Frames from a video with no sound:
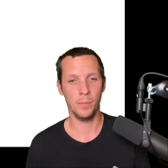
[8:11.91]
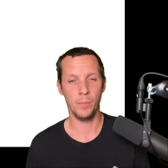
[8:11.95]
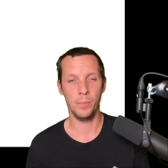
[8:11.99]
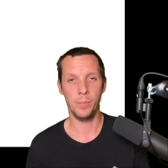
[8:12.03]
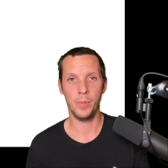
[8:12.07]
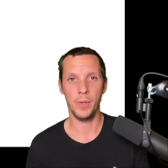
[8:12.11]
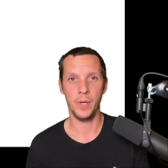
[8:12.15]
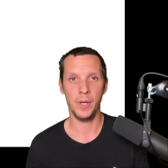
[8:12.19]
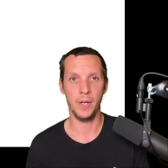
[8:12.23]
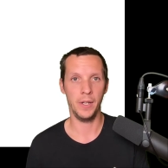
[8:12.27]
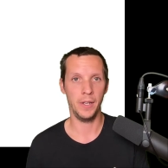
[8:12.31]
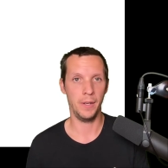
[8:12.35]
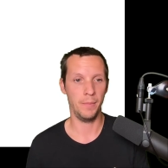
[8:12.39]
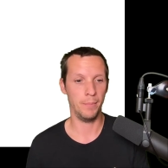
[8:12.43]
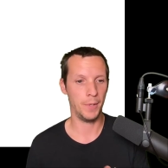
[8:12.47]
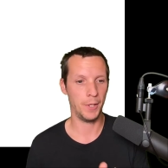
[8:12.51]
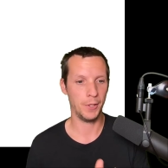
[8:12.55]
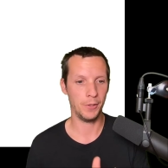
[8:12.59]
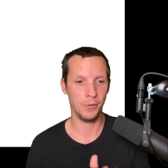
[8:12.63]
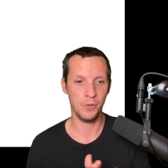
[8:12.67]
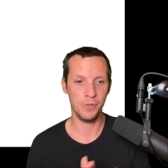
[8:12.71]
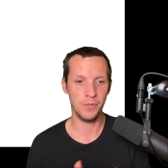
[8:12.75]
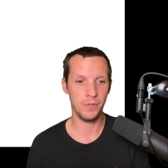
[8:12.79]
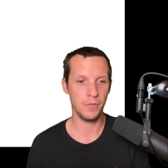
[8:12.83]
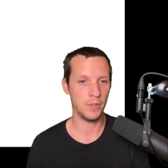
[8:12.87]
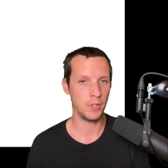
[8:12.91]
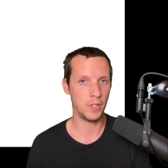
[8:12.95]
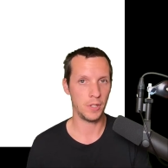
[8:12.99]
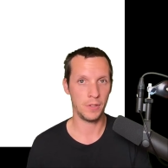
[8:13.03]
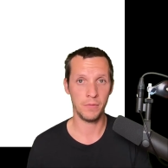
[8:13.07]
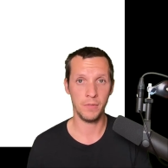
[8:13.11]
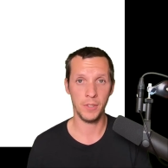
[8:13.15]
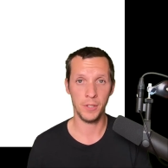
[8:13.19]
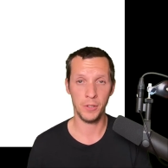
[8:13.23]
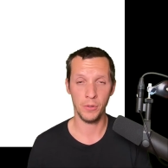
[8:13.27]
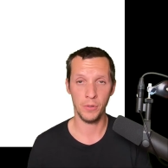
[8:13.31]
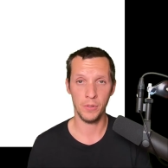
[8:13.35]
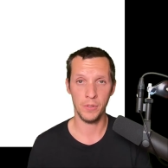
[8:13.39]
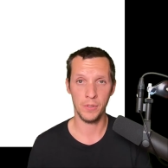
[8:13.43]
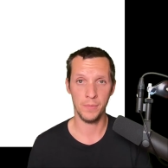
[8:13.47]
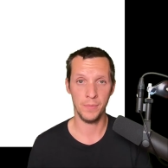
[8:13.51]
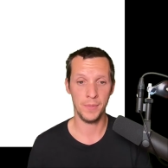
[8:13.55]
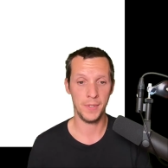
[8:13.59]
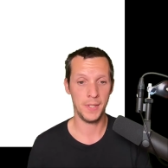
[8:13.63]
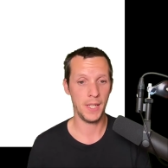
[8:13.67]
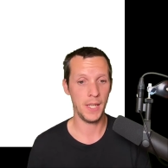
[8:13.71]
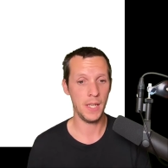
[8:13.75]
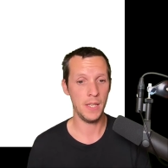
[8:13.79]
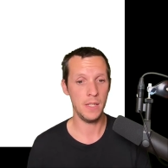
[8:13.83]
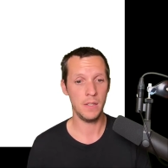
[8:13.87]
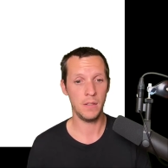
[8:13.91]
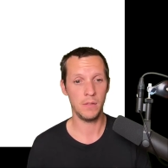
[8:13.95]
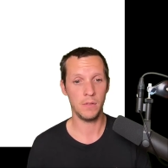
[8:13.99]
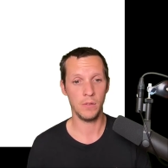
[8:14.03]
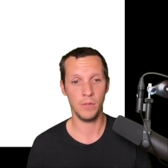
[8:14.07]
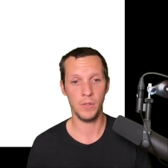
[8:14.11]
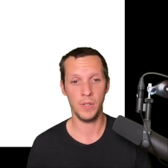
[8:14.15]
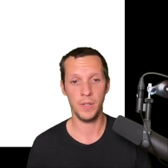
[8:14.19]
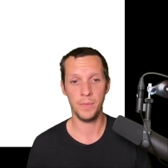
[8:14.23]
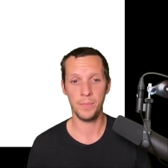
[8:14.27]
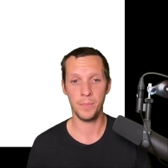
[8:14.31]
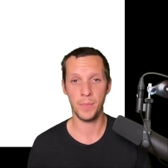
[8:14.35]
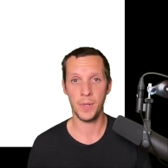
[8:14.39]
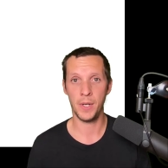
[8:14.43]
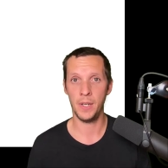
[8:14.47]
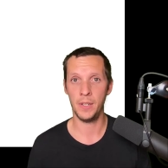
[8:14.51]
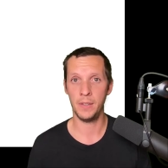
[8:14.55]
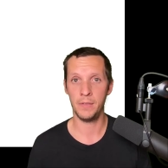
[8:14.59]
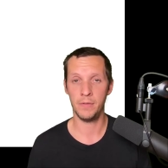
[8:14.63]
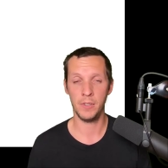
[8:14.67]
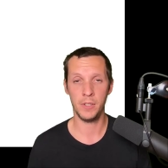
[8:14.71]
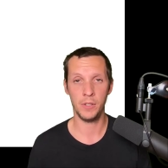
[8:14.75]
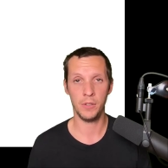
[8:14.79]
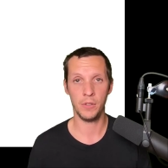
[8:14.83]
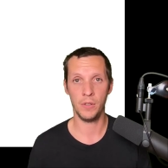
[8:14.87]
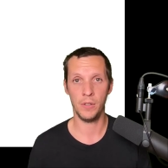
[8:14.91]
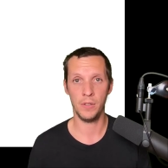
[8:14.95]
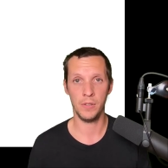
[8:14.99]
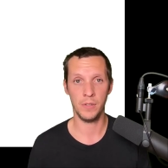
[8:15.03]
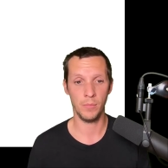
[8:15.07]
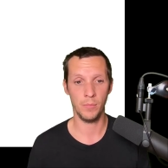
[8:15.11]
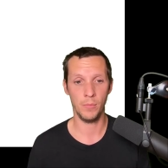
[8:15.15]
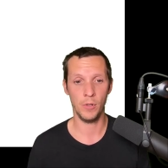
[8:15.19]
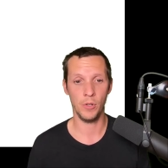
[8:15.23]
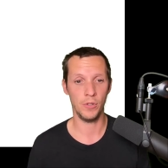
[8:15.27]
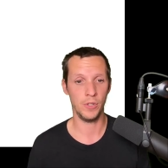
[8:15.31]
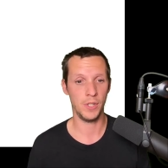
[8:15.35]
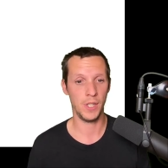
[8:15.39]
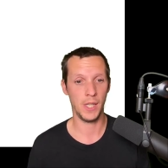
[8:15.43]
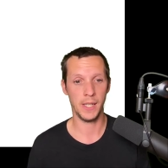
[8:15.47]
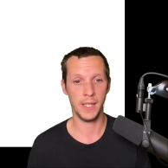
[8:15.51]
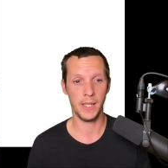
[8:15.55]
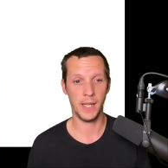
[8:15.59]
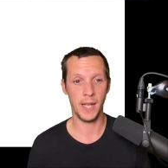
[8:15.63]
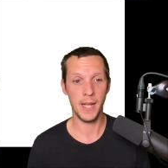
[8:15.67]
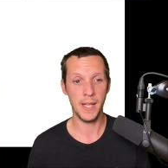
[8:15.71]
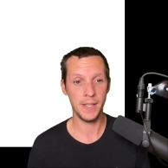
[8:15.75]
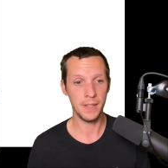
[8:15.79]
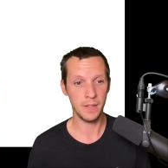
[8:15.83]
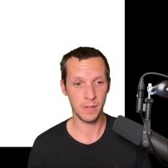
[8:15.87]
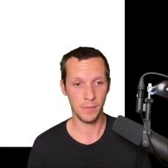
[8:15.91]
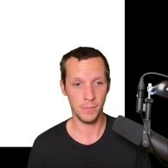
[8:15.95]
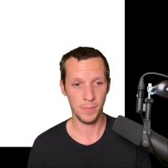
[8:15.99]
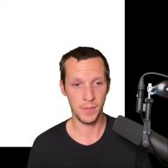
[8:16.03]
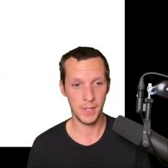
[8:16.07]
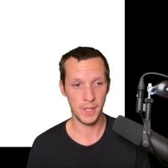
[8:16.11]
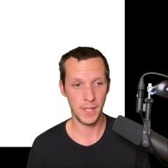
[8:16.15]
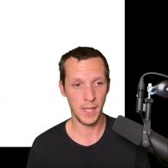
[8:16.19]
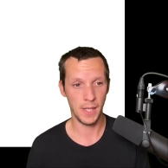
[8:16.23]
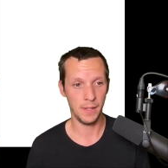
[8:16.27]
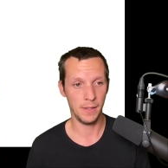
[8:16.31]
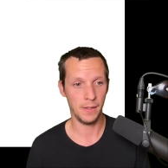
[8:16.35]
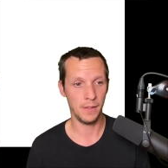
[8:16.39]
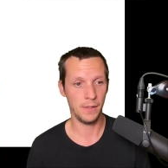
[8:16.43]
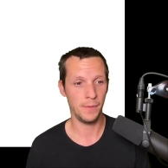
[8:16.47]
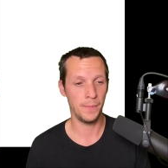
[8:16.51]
but it might also just return some state, or it might return some logic and some state.